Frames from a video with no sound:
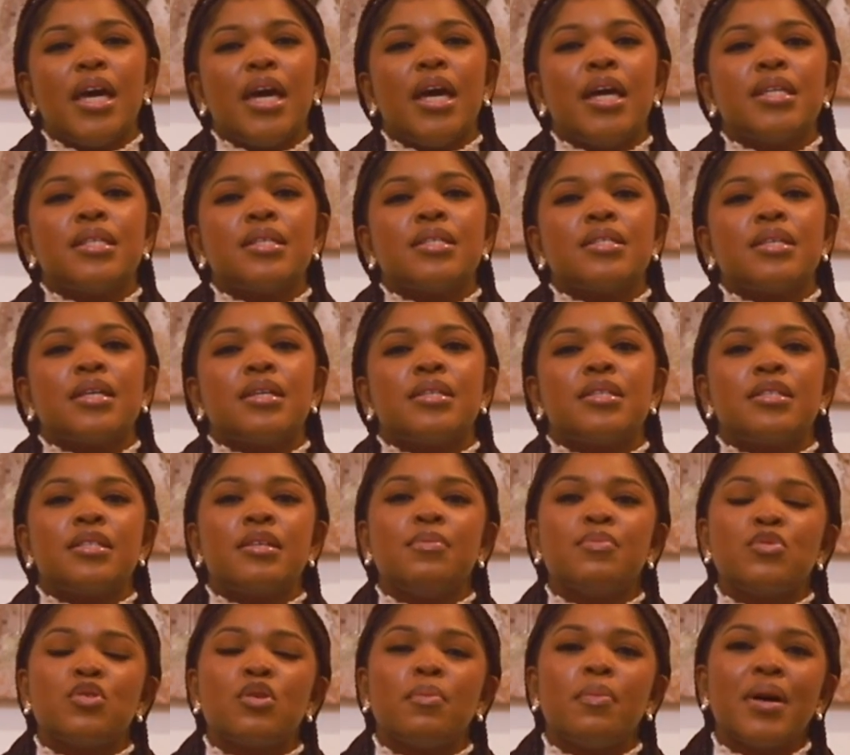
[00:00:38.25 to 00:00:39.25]
It is a
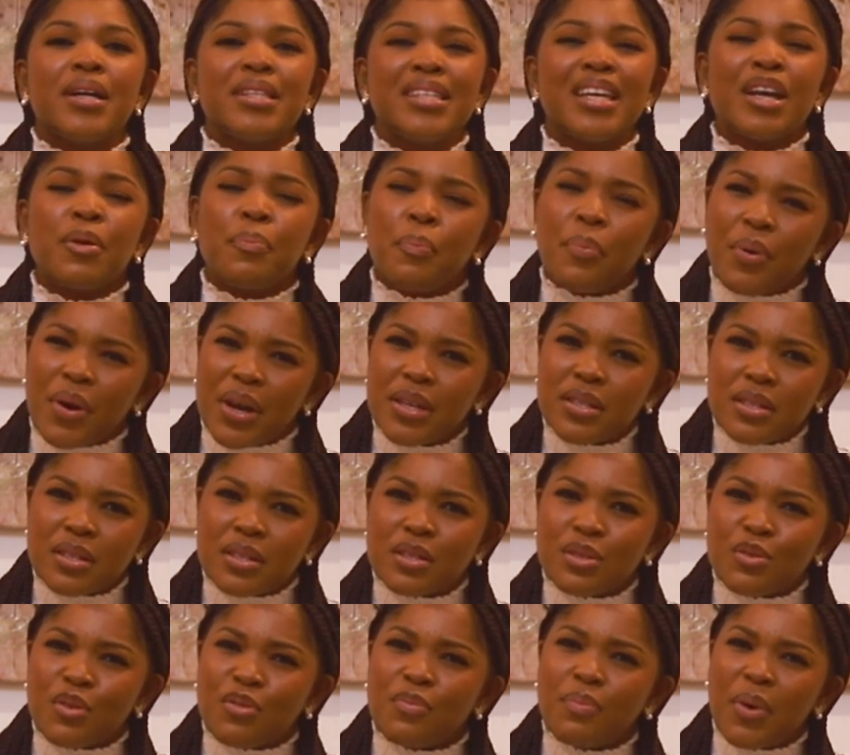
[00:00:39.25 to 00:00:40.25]
symptomatic
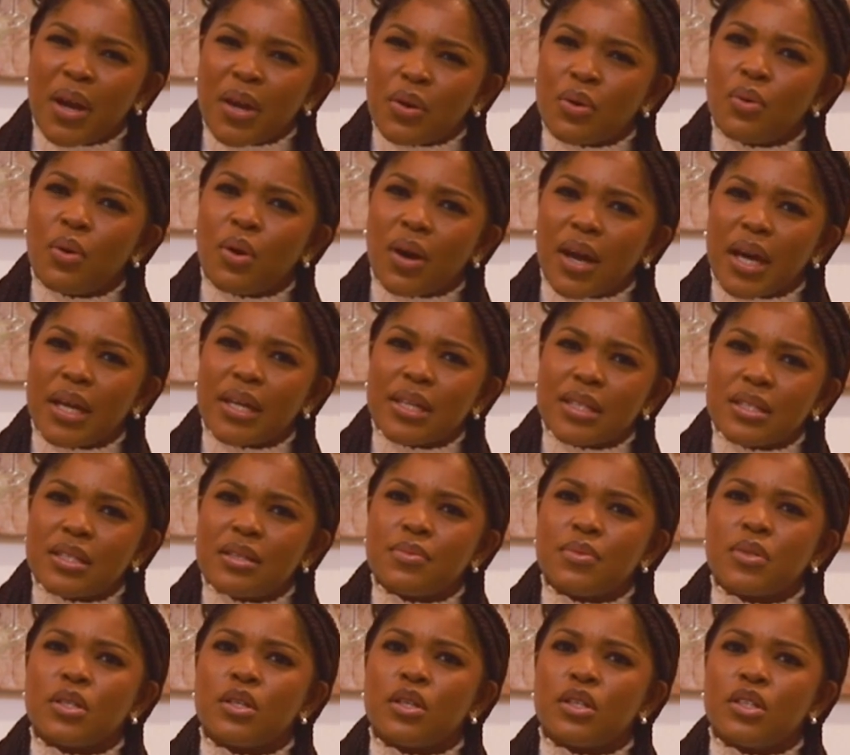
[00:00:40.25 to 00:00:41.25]
presence of
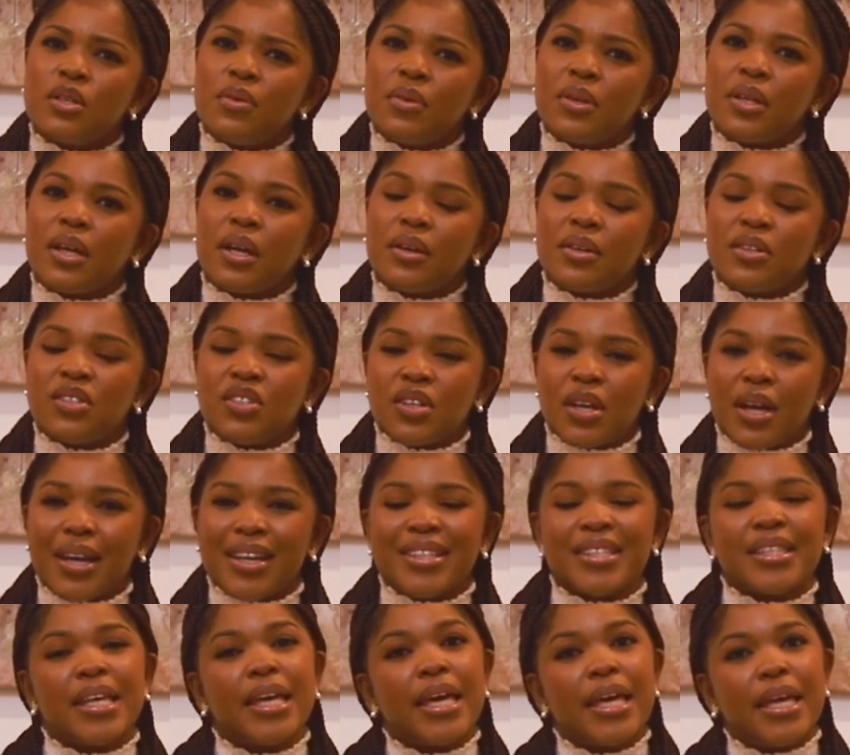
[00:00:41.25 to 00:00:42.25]
microorganisms in your urinary
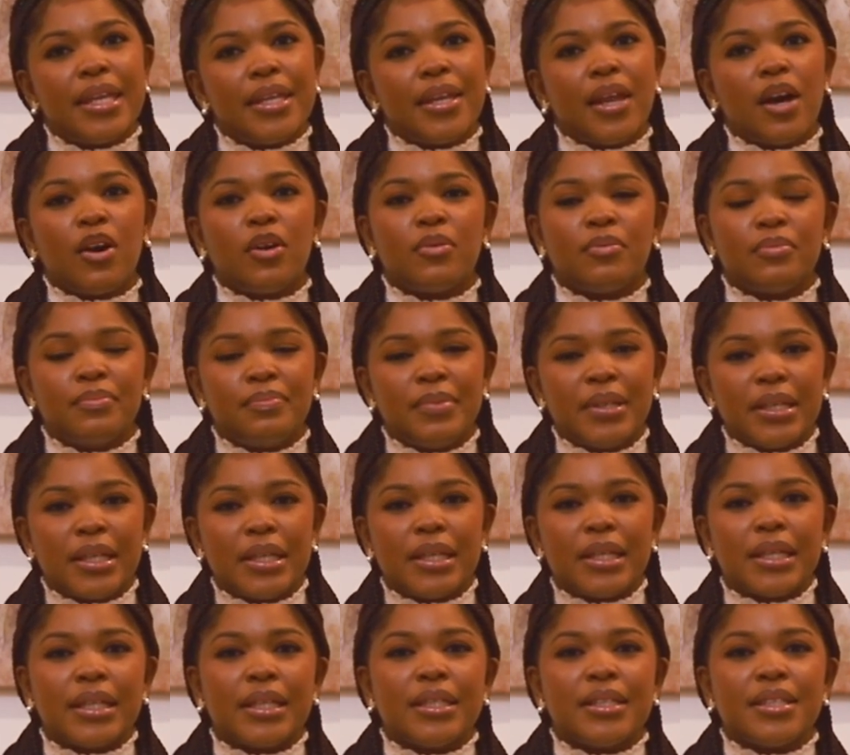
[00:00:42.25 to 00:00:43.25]
tract. Now, big
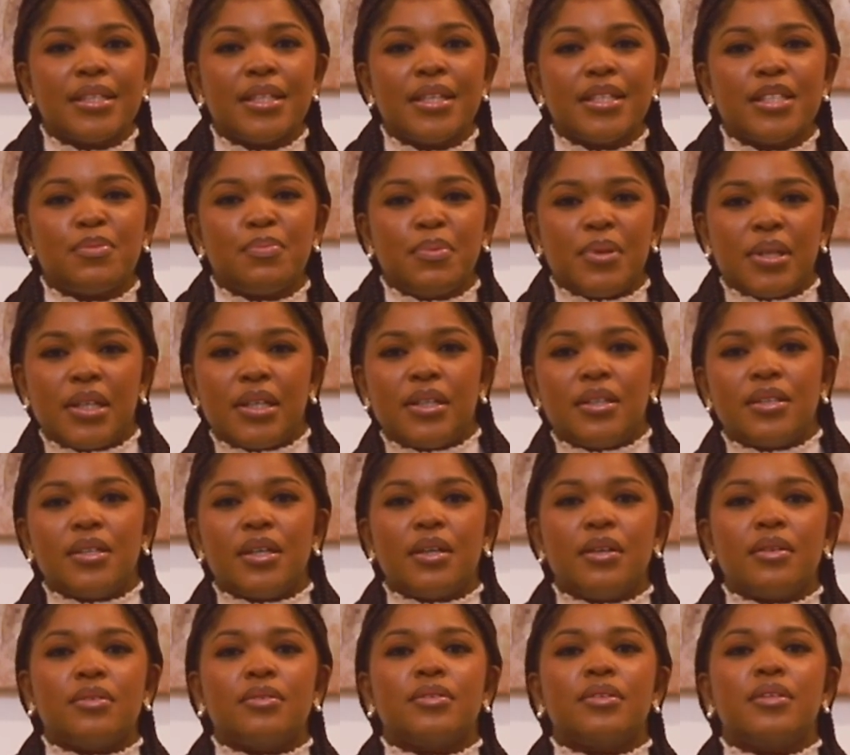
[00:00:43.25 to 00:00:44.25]
English, let's break it
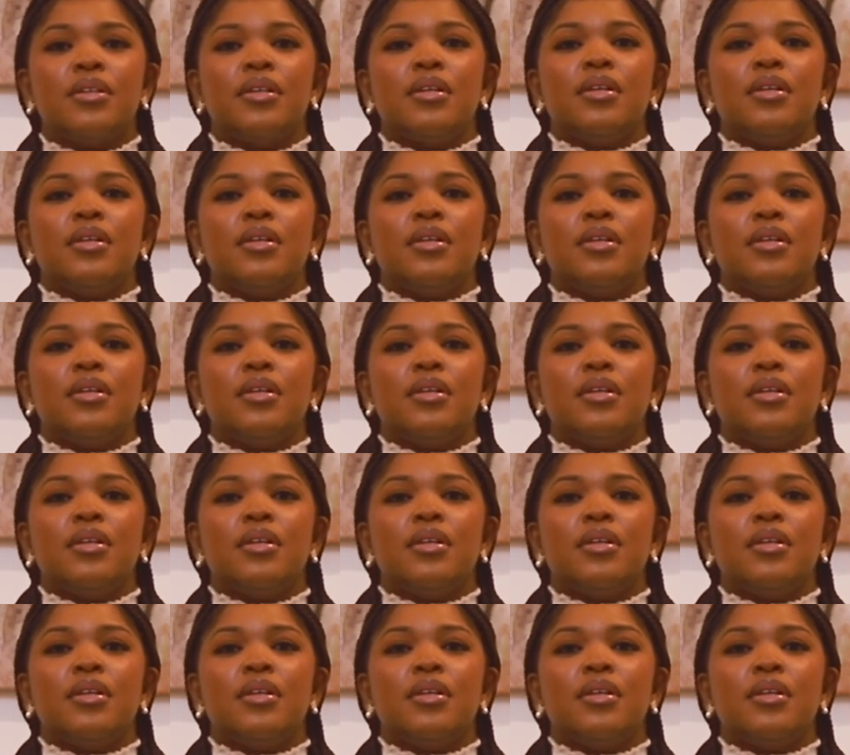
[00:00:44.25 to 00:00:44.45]
down.